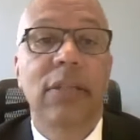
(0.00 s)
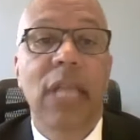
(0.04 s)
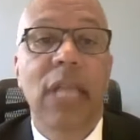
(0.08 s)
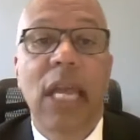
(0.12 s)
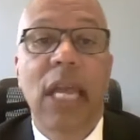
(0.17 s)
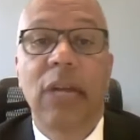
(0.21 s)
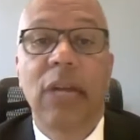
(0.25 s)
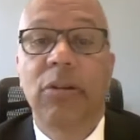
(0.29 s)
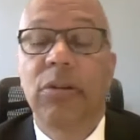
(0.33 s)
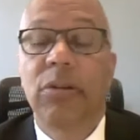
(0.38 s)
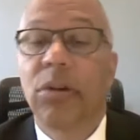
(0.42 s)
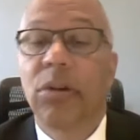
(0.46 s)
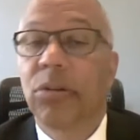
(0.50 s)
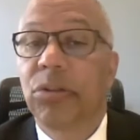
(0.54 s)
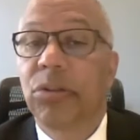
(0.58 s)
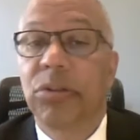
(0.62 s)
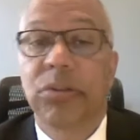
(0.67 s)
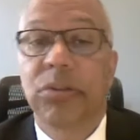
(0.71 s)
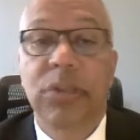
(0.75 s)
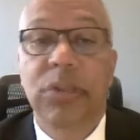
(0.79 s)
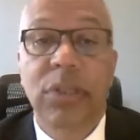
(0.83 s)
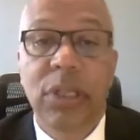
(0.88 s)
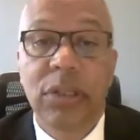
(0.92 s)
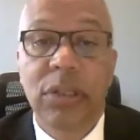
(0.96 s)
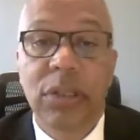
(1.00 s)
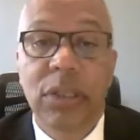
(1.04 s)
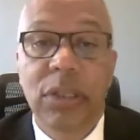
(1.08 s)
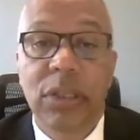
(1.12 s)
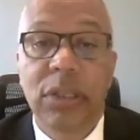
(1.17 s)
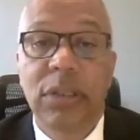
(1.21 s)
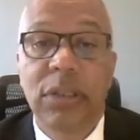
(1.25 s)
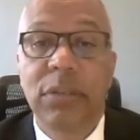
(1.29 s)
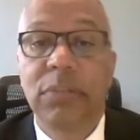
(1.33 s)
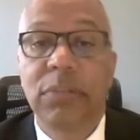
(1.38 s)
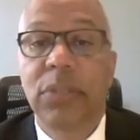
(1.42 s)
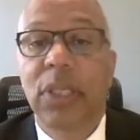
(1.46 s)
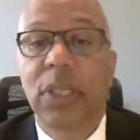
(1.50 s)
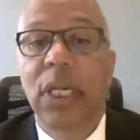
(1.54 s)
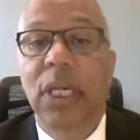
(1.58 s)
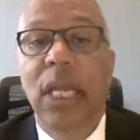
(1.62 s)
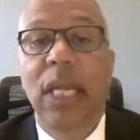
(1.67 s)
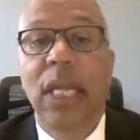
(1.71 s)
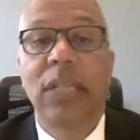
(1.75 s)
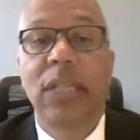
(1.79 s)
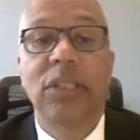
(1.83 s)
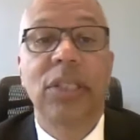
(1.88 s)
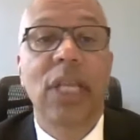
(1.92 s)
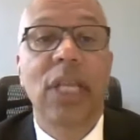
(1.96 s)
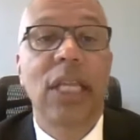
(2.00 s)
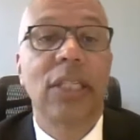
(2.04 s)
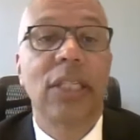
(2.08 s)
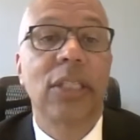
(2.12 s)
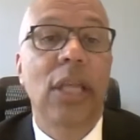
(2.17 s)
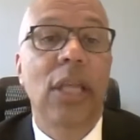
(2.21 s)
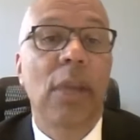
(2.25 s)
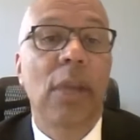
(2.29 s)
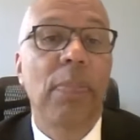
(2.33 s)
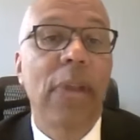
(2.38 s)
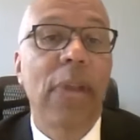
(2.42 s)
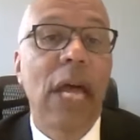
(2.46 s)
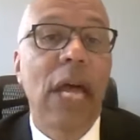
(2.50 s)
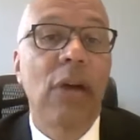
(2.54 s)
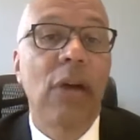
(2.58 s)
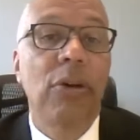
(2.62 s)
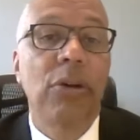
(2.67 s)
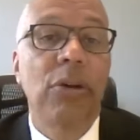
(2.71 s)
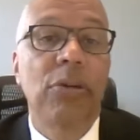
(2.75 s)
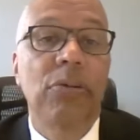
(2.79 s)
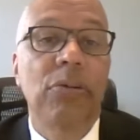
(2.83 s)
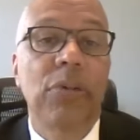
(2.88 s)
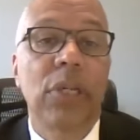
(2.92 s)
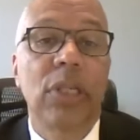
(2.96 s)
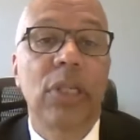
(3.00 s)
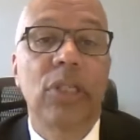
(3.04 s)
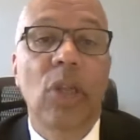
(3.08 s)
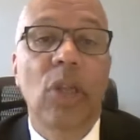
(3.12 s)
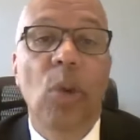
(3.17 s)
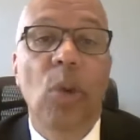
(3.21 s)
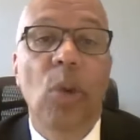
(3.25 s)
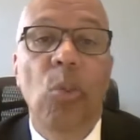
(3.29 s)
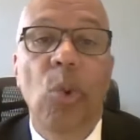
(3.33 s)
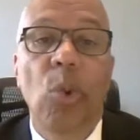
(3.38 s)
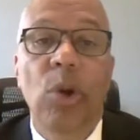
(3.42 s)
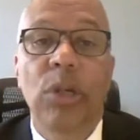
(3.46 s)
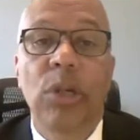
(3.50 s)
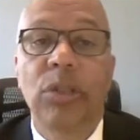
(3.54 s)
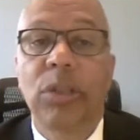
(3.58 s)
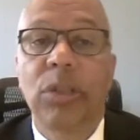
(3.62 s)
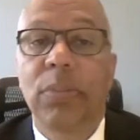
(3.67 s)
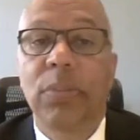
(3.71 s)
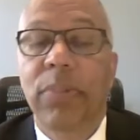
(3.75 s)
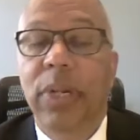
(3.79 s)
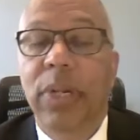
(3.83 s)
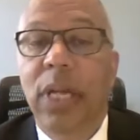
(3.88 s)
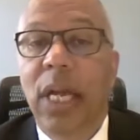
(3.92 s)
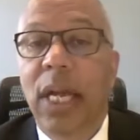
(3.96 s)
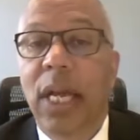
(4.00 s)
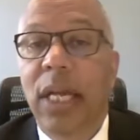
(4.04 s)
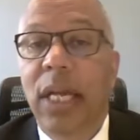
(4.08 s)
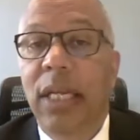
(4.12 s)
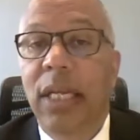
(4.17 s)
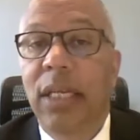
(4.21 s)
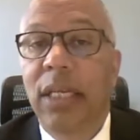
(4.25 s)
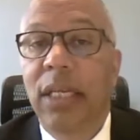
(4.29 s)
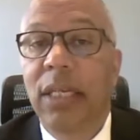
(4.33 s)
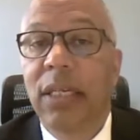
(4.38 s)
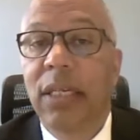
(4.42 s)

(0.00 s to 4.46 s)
agricultural systems and assets, our power grids, our water supply,